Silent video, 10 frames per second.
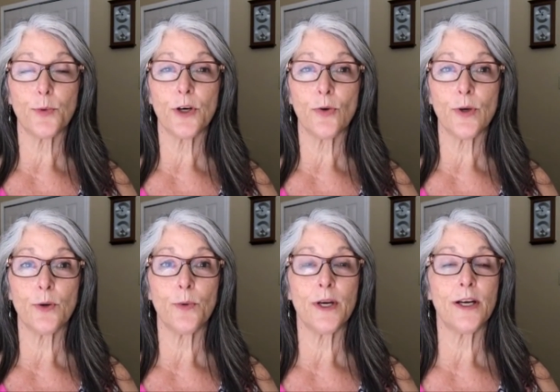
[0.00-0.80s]
that we're going
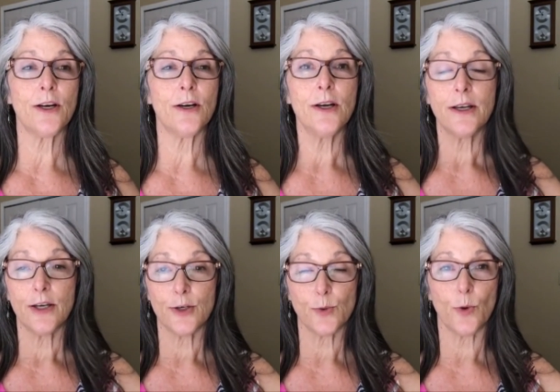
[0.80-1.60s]
to wear
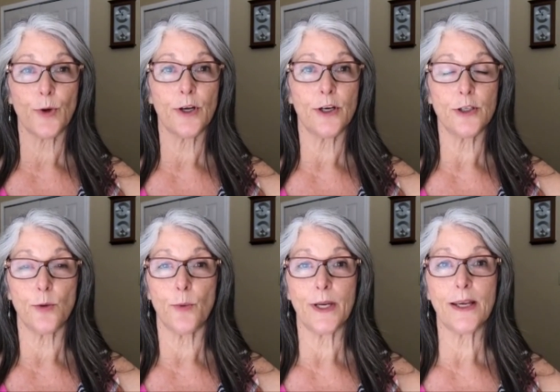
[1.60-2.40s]
here's what we're going to
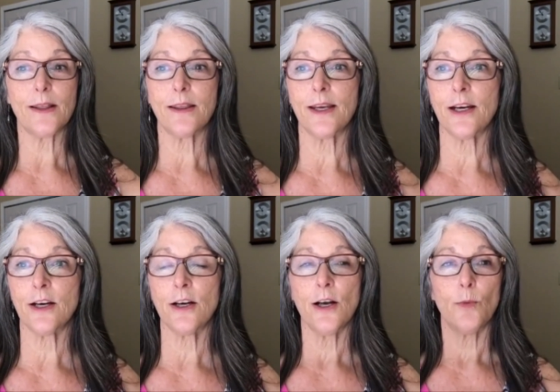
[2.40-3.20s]
do when we get
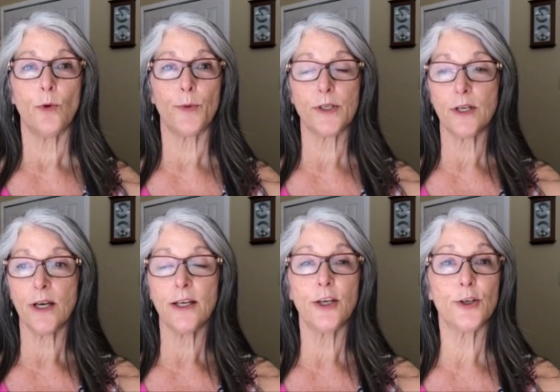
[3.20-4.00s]
there when we're
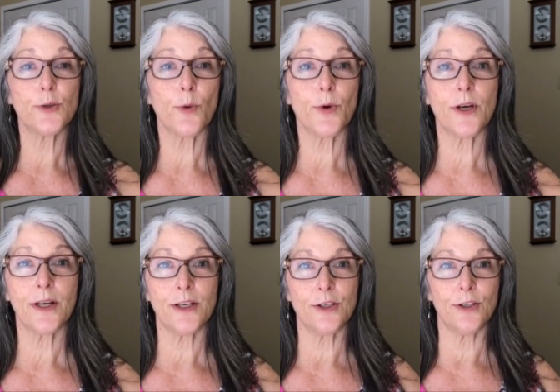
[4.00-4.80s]
done here's what we're
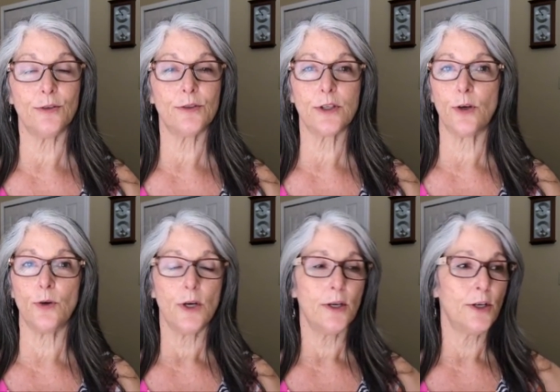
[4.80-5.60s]
going to do
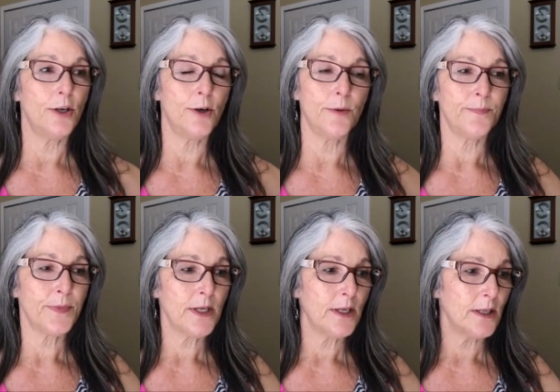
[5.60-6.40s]
so you know
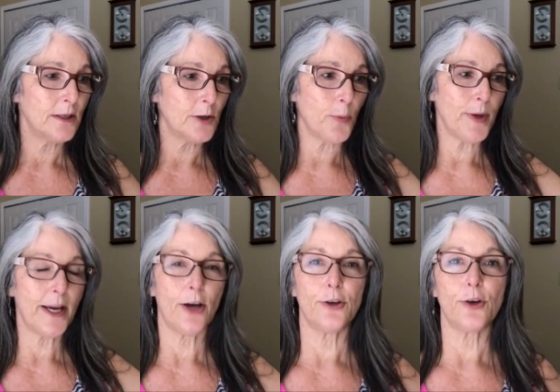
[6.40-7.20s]
go
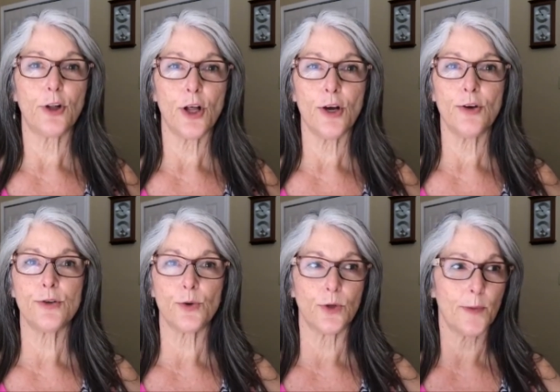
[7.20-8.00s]
pick out your
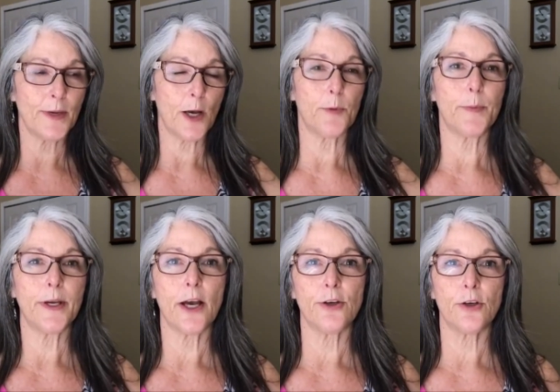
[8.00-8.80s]
clothes or let me help you
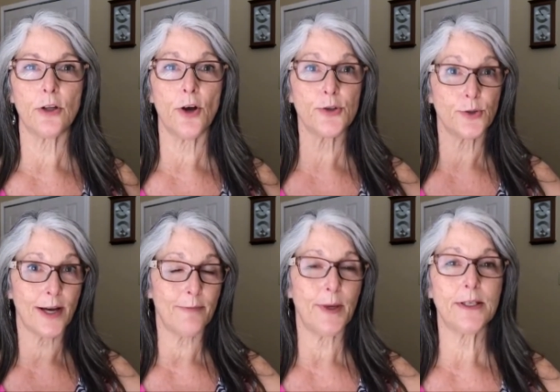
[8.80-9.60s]
pick out your clothes
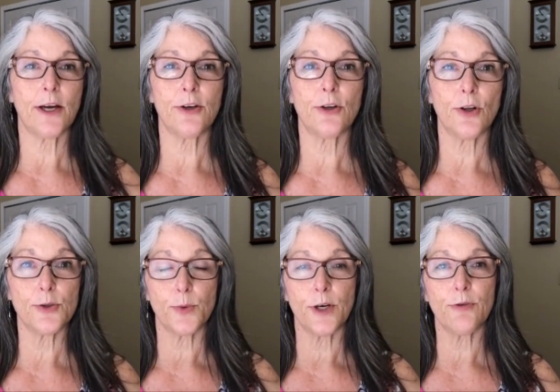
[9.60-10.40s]
or i've picked out your
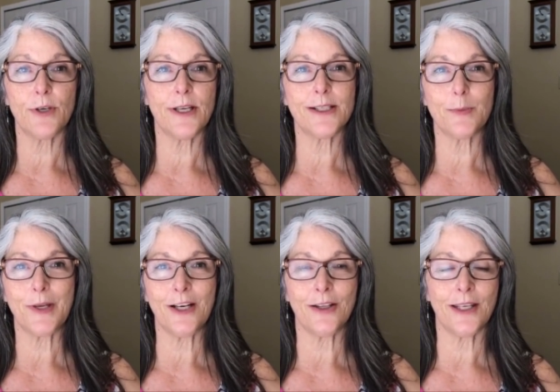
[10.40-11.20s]
clothes whatever it is
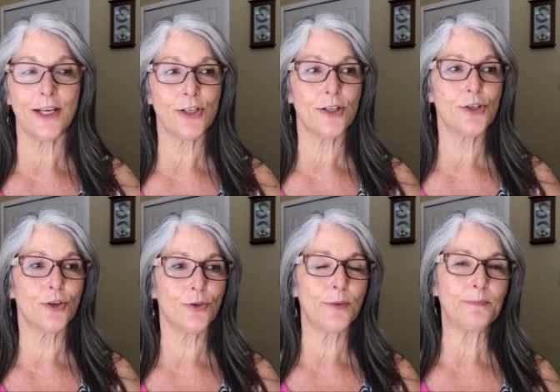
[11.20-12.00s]
depending on the age of the
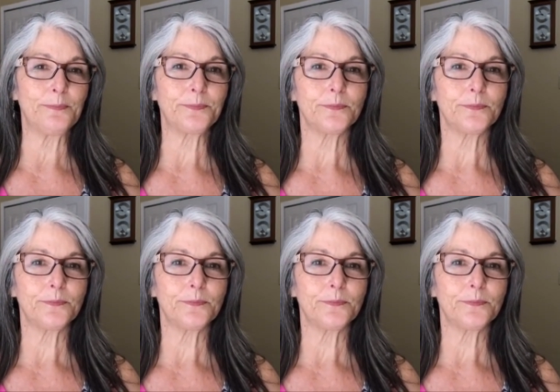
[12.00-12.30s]
children